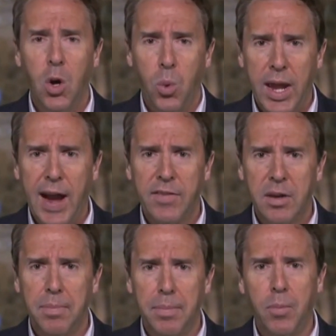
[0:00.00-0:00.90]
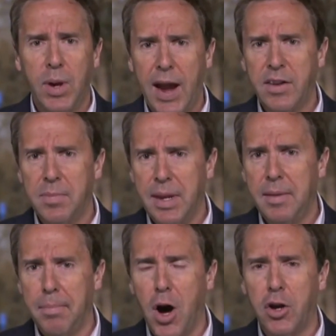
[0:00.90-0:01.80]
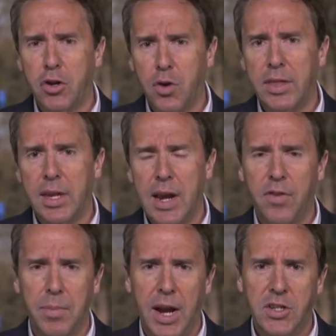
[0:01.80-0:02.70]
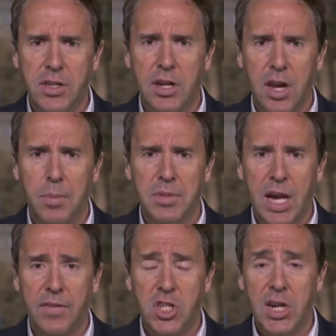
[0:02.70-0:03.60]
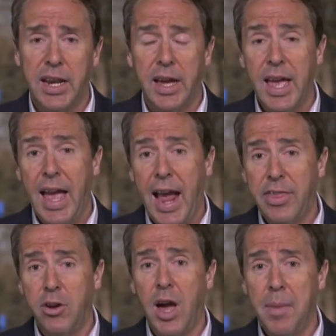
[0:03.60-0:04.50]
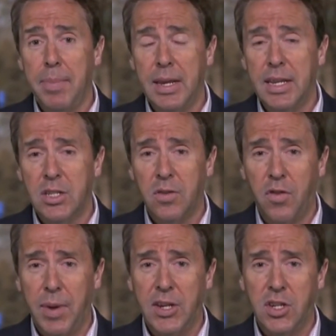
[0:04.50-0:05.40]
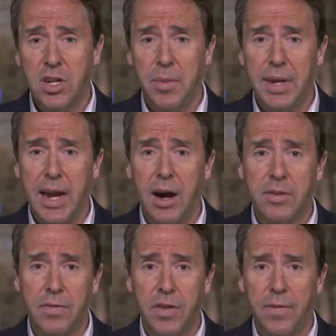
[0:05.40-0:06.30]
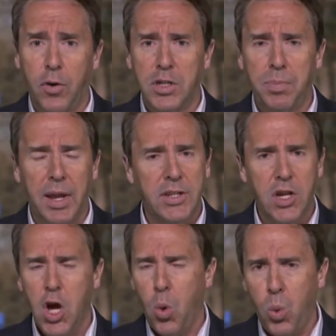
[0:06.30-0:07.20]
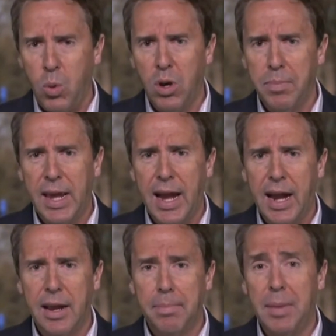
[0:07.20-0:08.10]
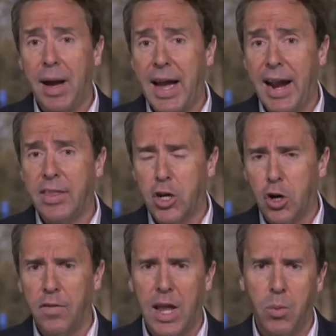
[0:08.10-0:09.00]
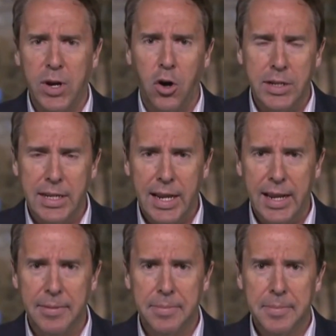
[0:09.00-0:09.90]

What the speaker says: we have to be monitoring the information that comes out of China. Had there not been disinformation coming out from the first place, we wouldn't be behind the curve like we are today.